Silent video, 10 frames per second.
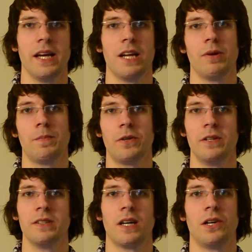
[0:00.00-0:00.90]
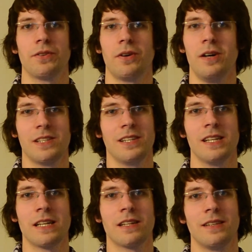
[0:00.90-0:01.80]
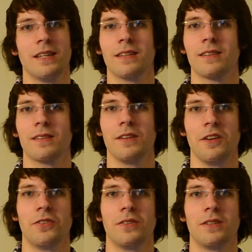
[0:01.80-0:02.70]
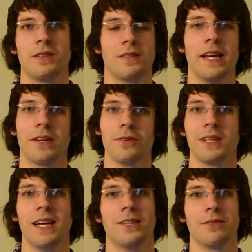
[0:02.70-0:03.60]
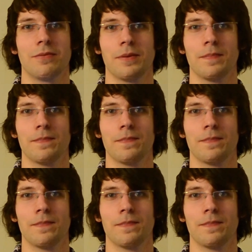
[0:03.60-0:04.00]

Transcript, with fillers: and I will point out all the little things you should take good care of.